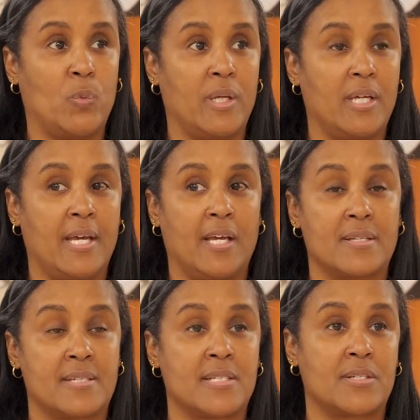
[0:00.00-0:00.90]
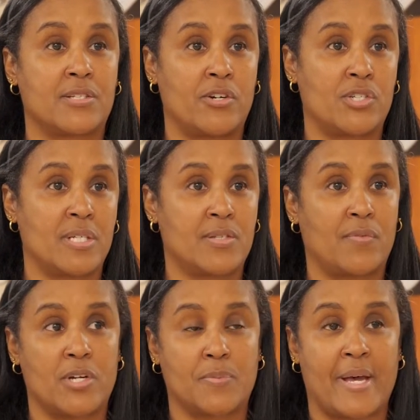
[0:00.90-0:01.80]
We assist the surgeon as
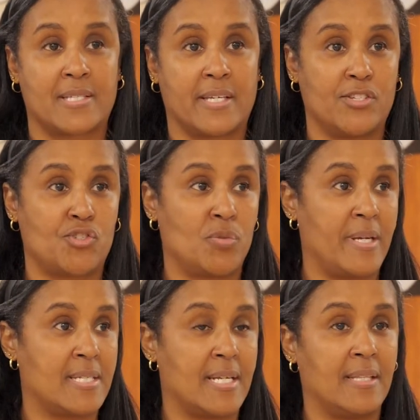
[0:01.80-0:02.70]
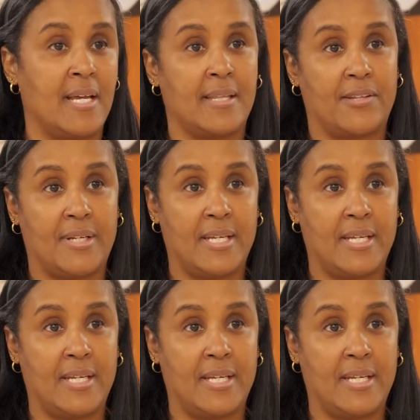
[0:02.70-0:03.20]
far as passing instruments, anything that they